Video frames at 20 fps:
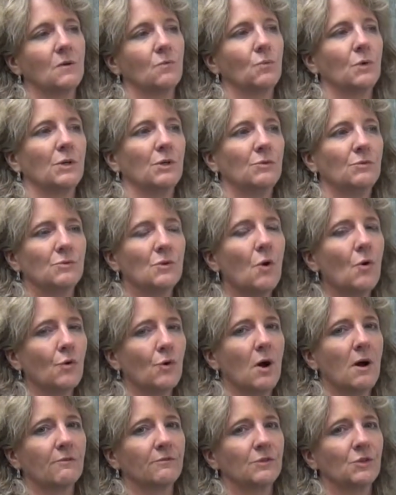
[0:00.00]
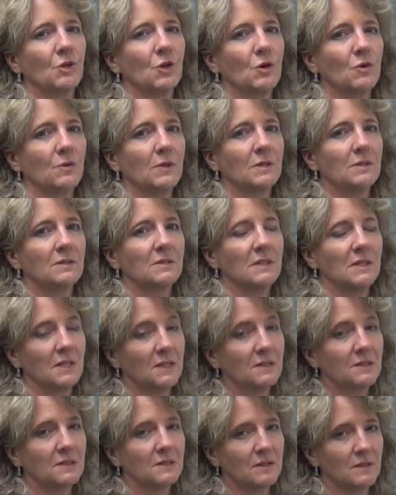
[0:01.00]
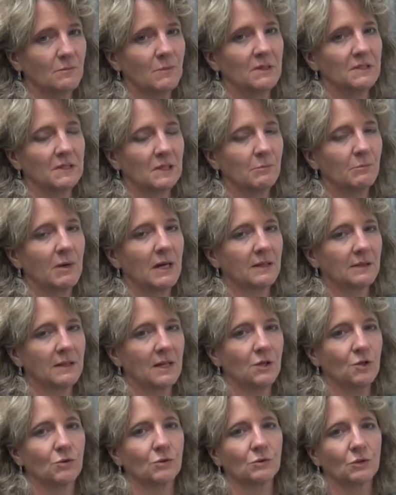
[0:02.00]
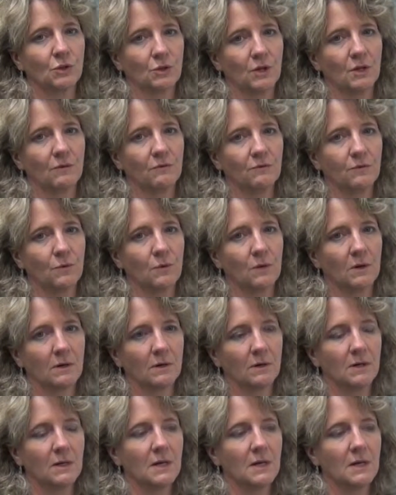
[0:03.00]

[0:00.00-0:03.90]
What you don't often know is, is it the missing pet that you're looking for?